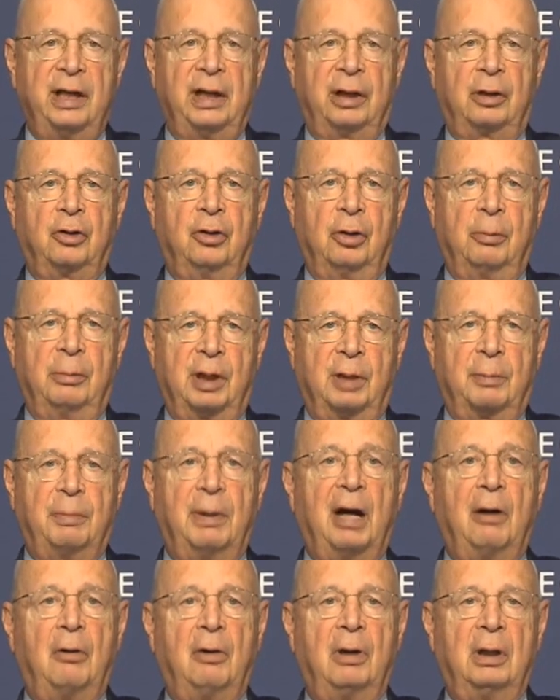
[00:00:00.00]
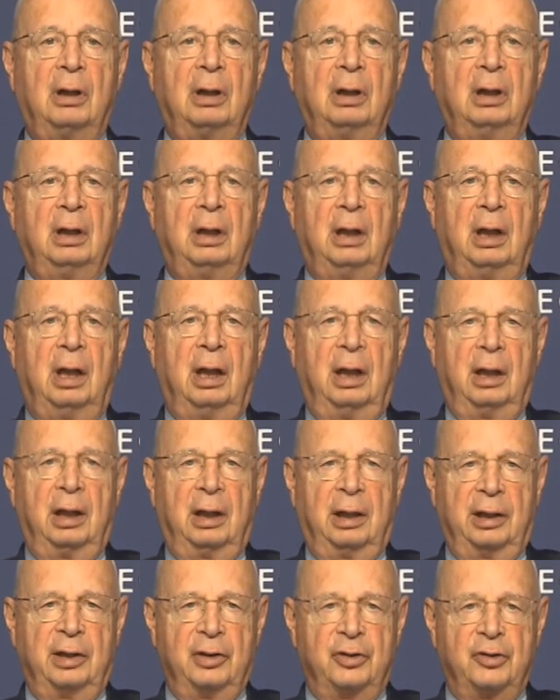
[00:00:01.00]
and you'll be like, oh,
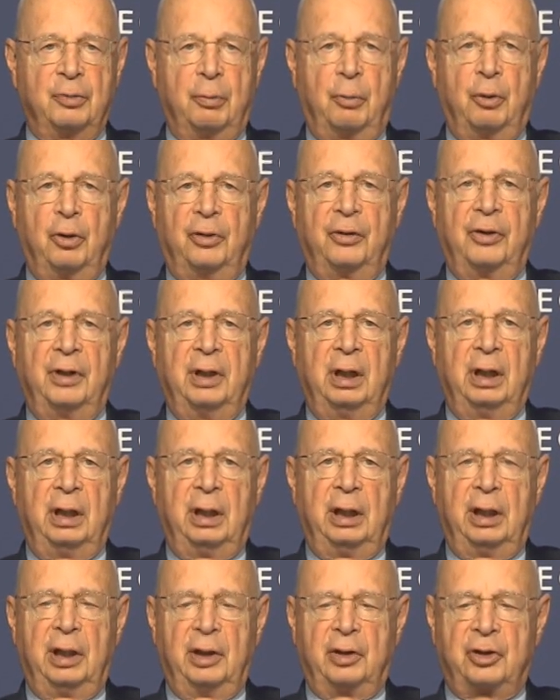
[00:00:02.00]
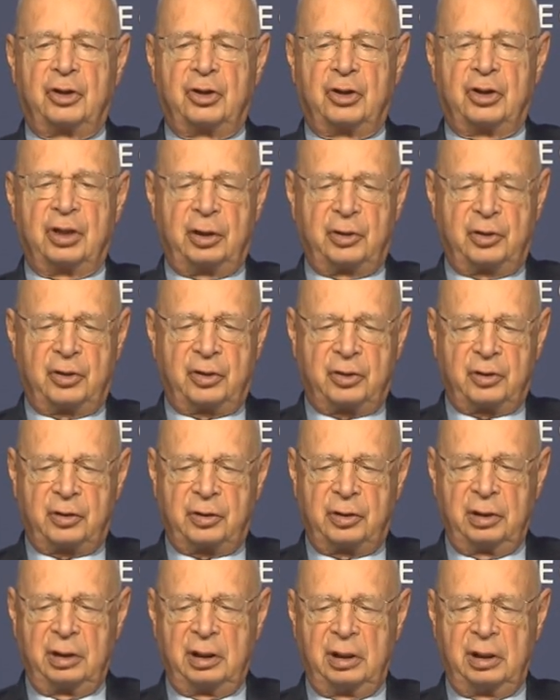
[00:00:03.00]
okay, they're just walking on my head again,